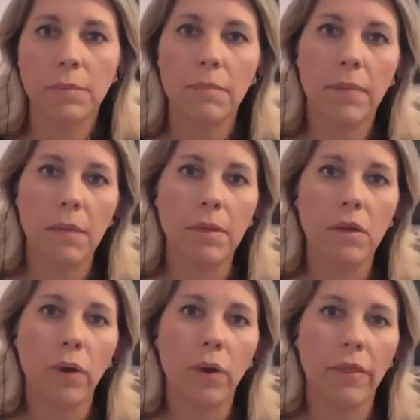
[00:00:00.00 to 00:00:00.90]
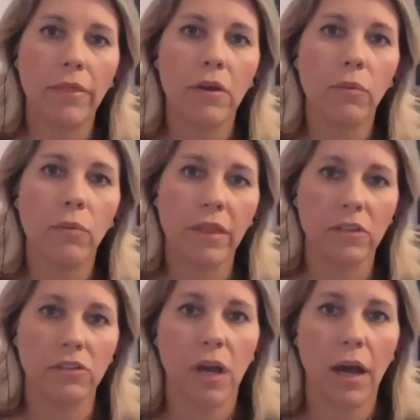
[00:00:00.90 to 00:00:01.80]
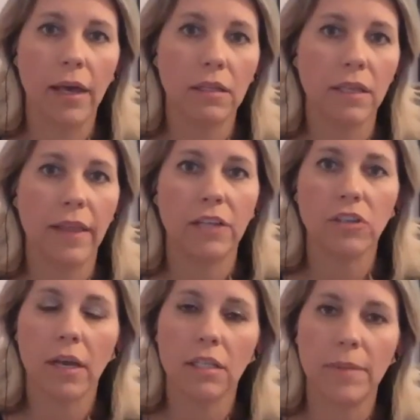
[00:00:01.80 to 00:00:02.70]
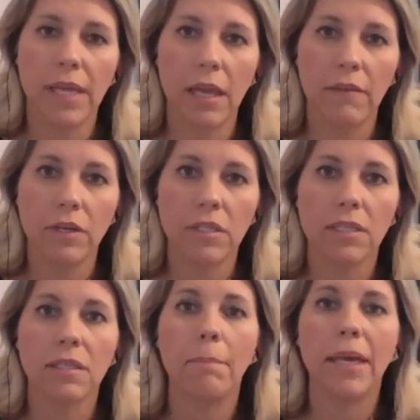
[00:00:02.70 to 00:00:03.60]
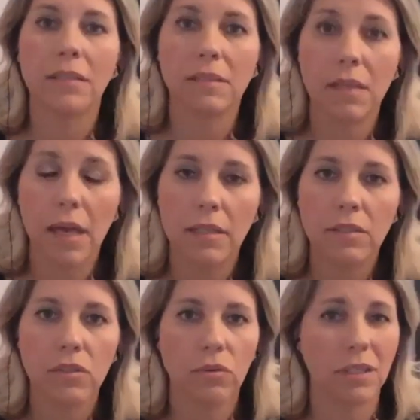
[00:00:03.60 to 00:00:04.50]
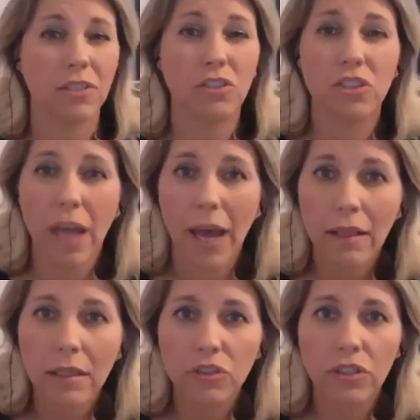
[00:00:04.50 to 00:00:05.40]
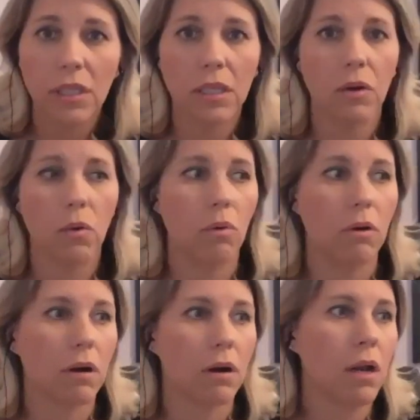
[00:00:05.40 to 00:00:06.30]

But maybe when they're with a child and that child's behavior doesn't make sense, or it's challenging, or,